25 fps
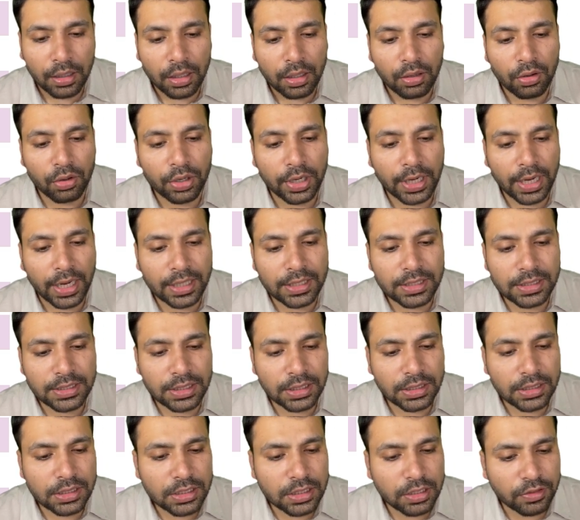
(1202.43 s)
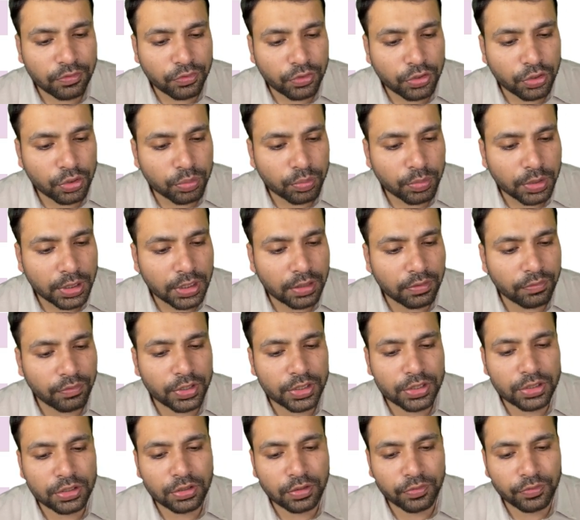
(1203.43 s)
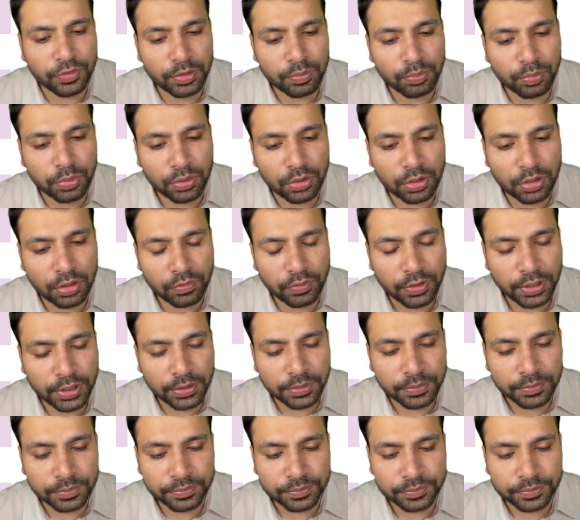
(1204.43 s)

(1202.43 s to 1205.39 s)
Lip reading: or extensive tumor invasion of the portal vein,